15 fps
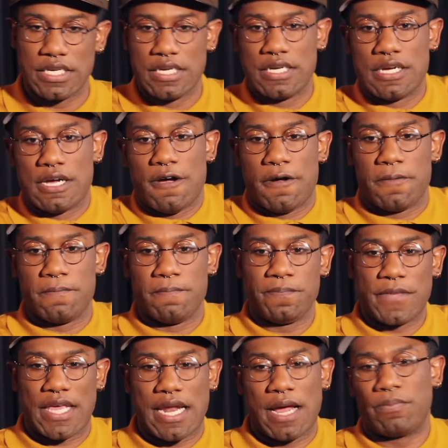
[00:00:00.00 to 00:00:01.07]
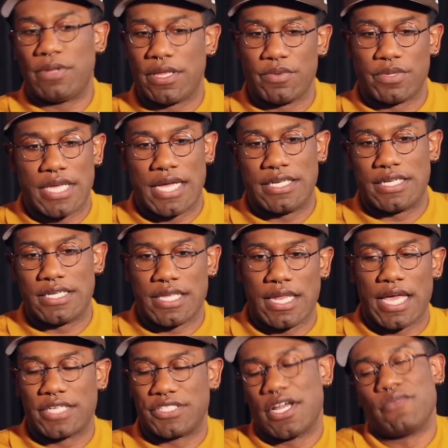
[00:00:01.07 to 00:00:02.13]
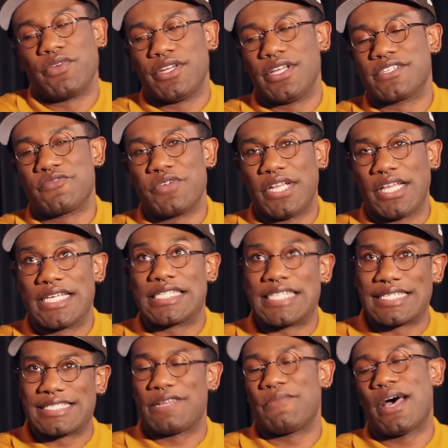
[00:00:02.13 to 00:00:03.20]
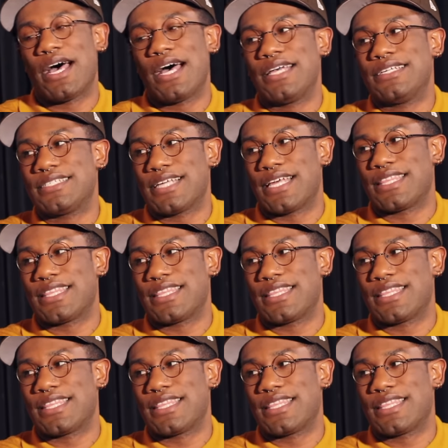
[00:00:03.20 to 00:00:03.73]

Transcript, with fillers: And I play with the idea that like genre doesn't really exist in my eyes.